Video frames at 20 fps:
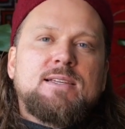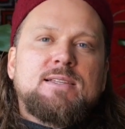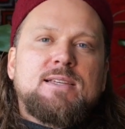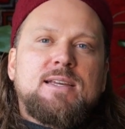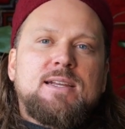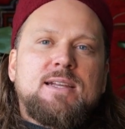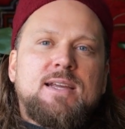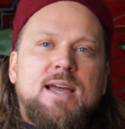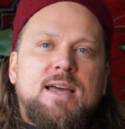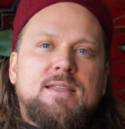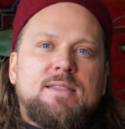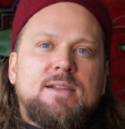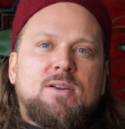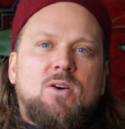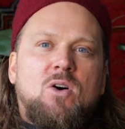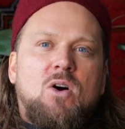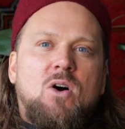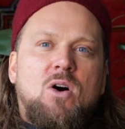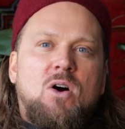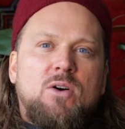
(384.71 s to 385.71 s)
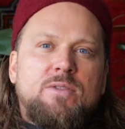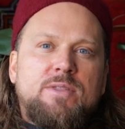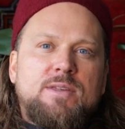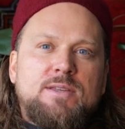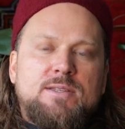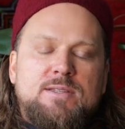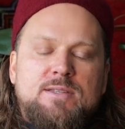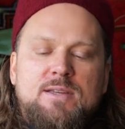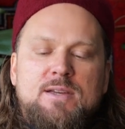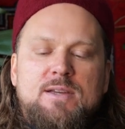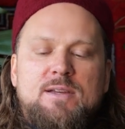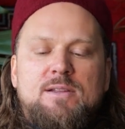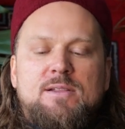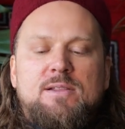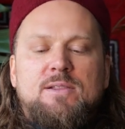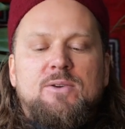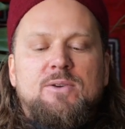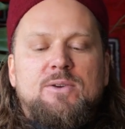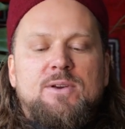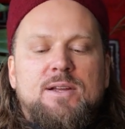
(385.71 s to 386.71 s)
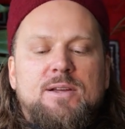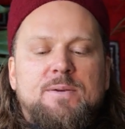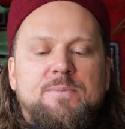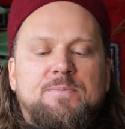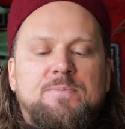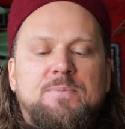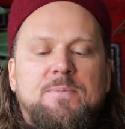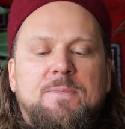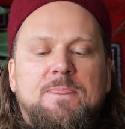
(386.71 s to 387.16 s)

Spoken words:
is getting at that all this learning